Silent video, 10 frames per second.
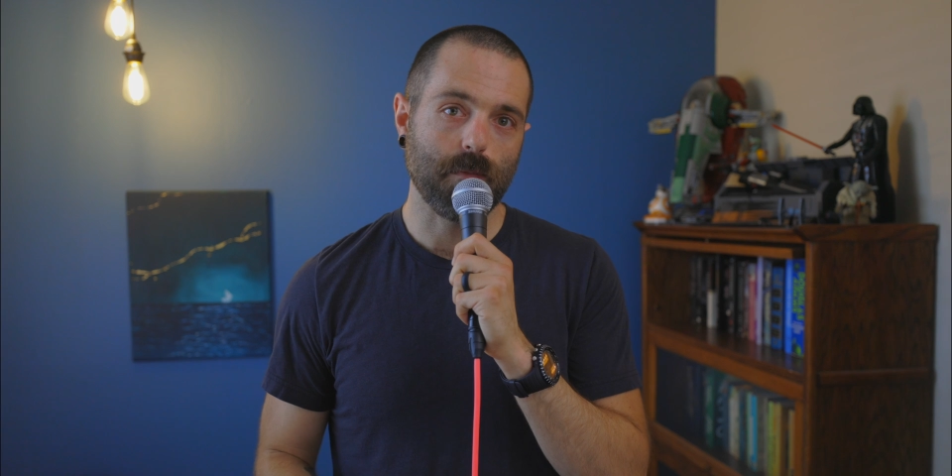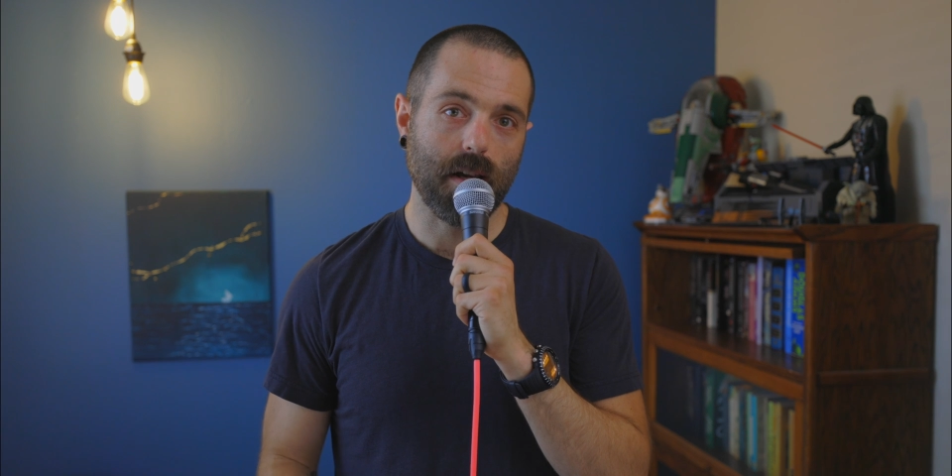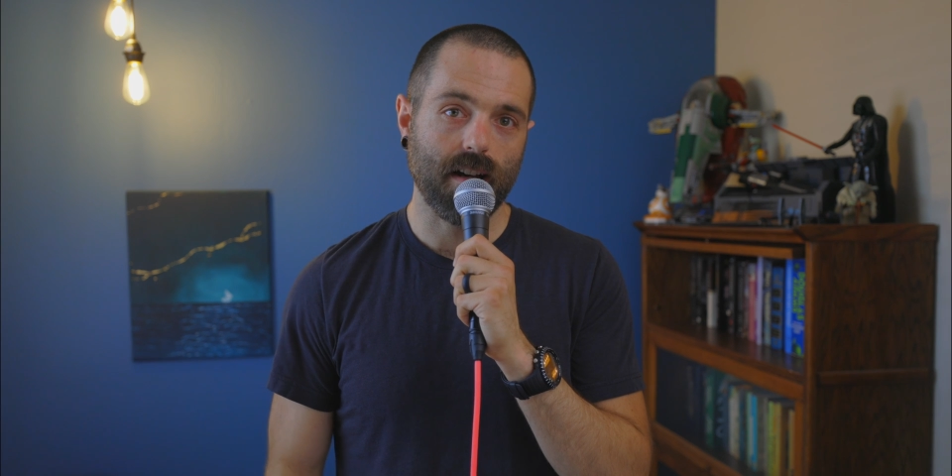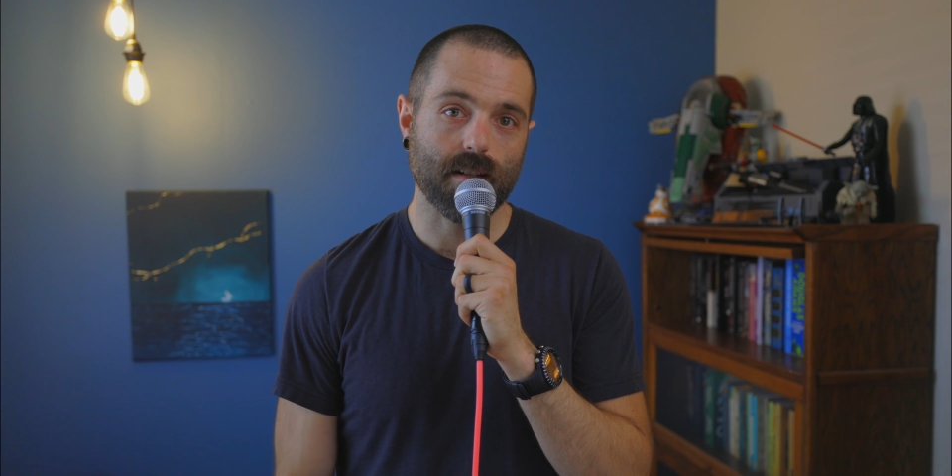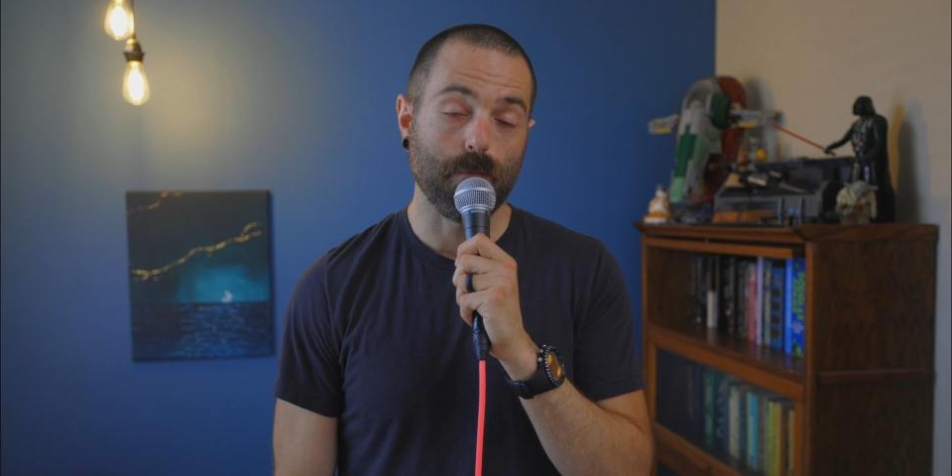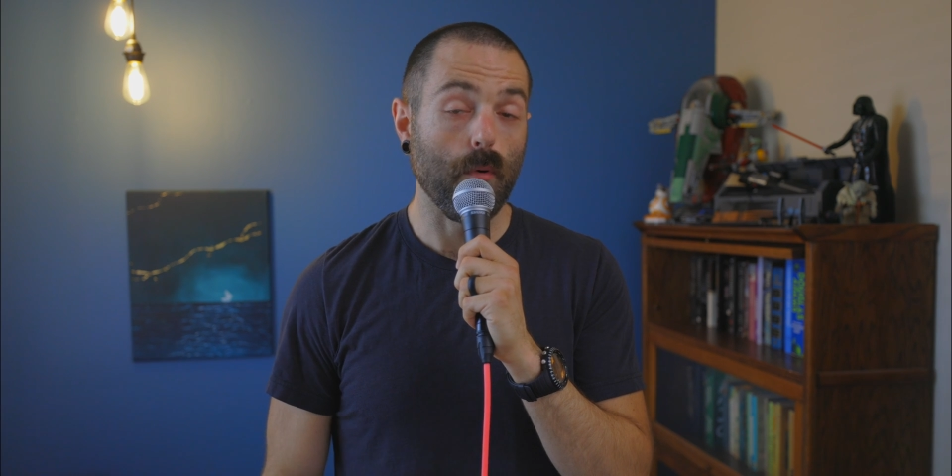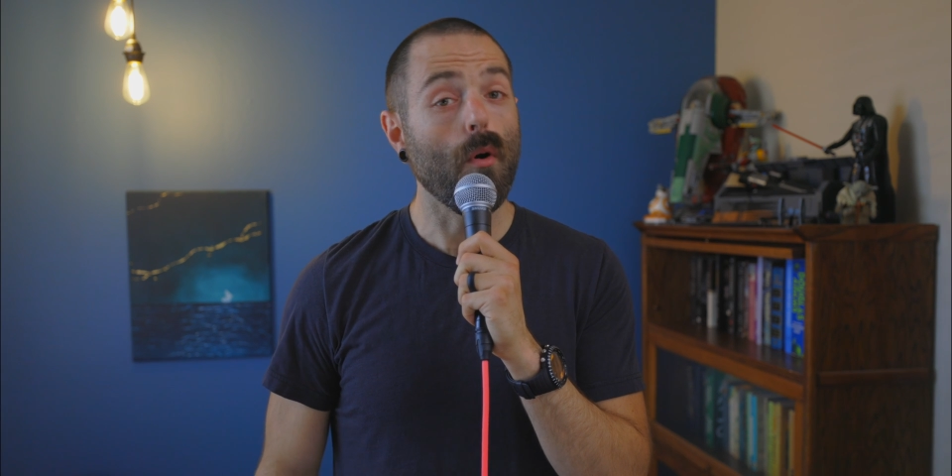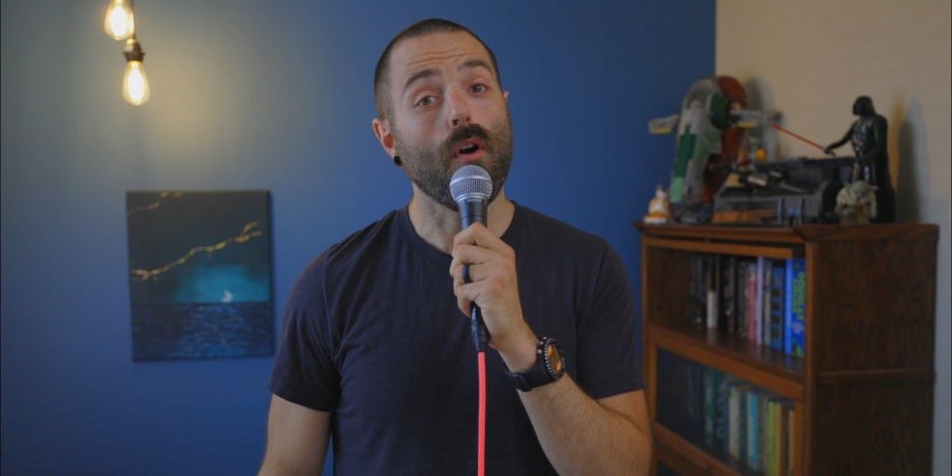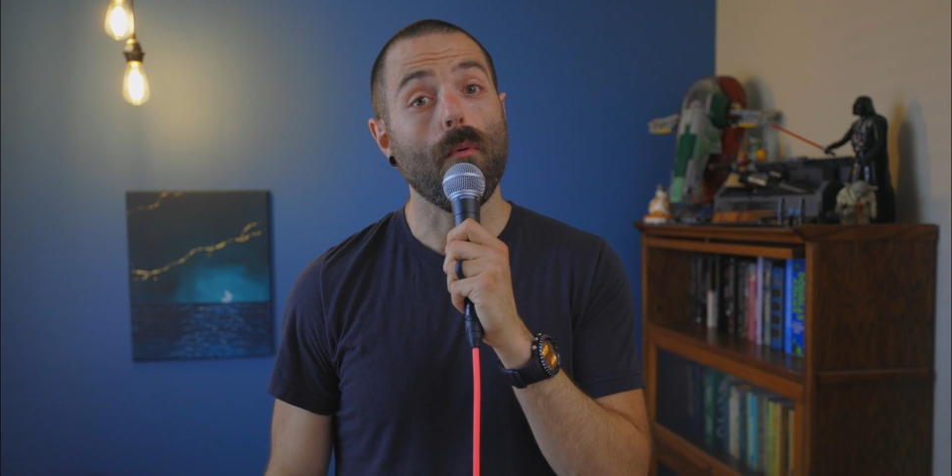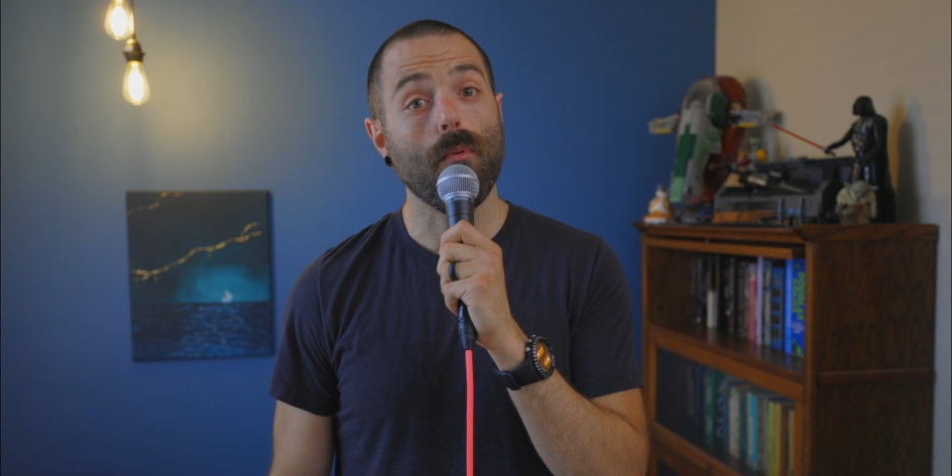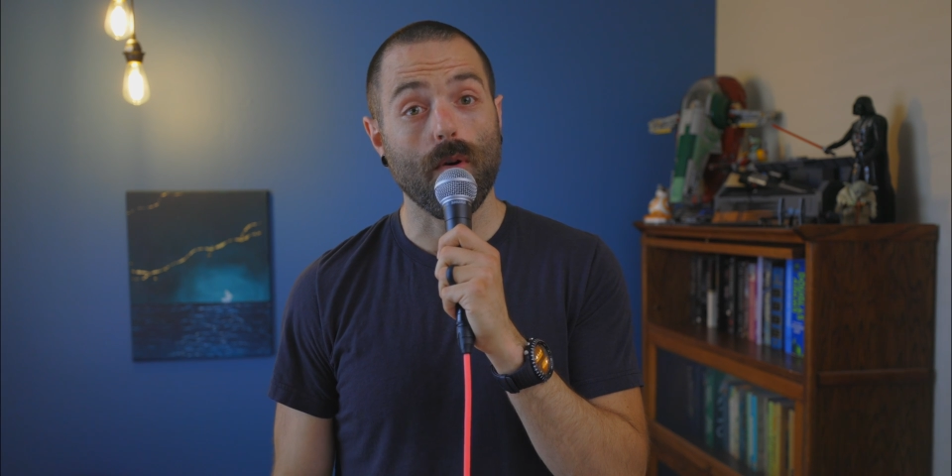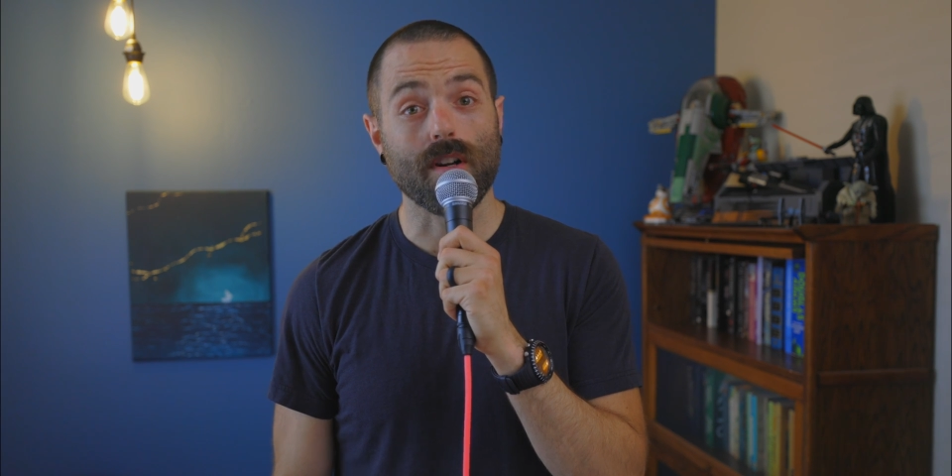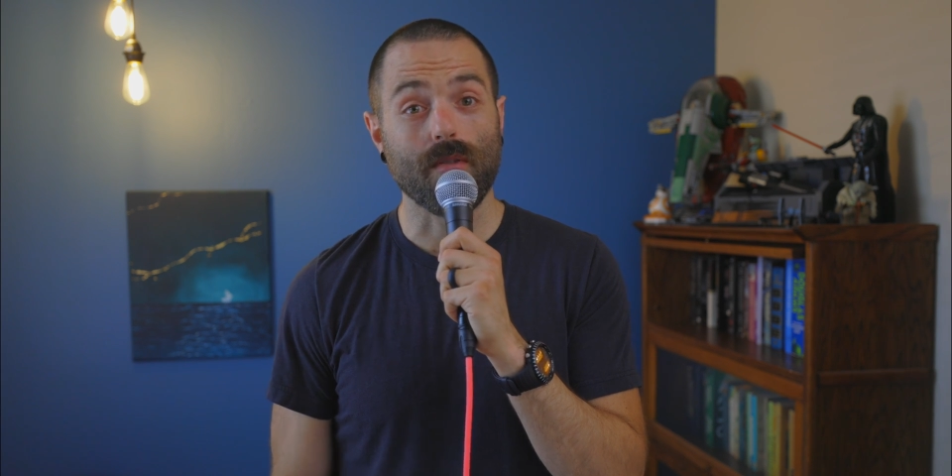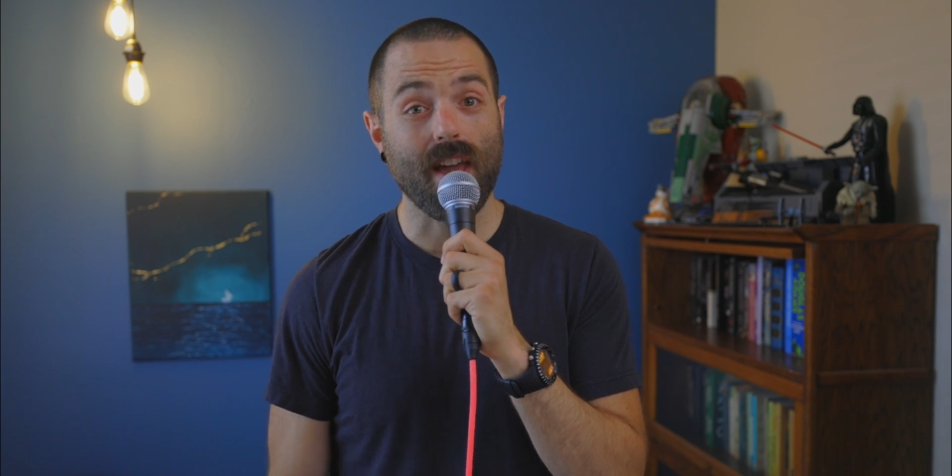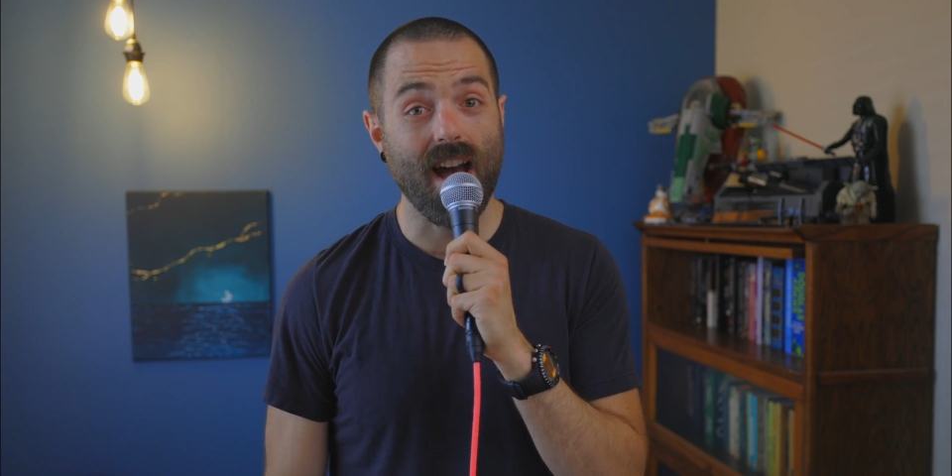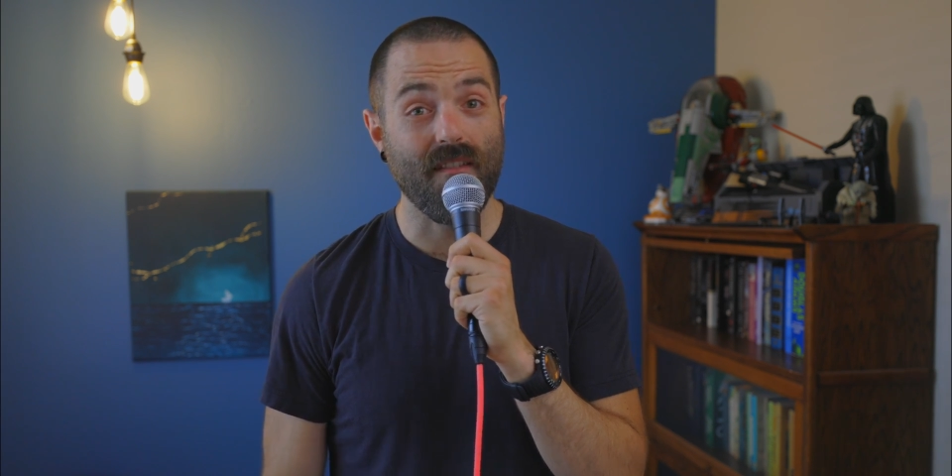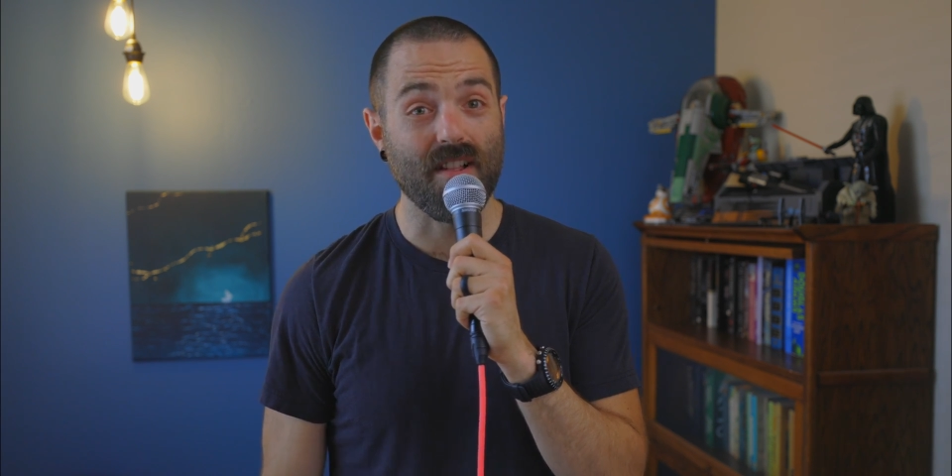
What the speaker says: because boy oh boy do they have